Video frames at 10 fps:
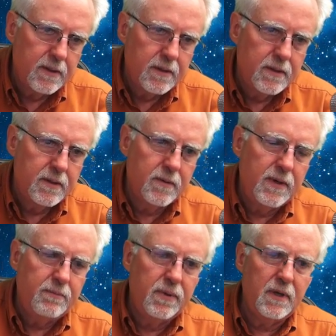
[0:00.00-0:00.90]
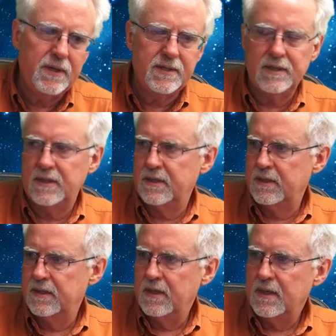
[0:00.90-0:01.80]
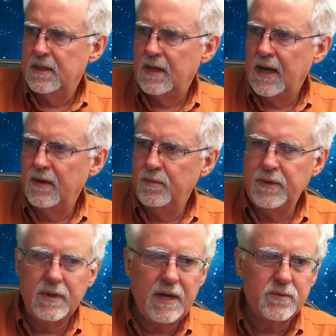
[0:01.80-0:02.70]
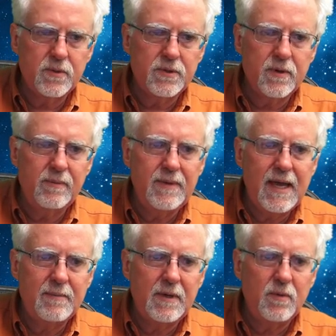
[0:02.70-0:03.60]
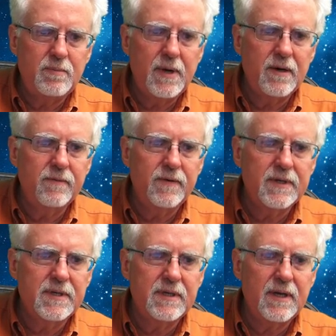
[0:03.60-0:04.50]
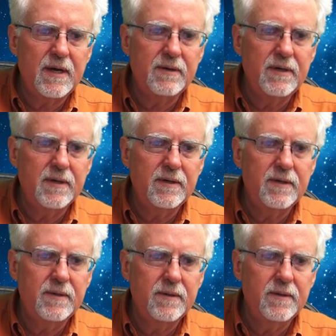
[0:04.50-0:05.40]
Degree plus six. I hope you guys were screaming at me, and we better fix it down here, too.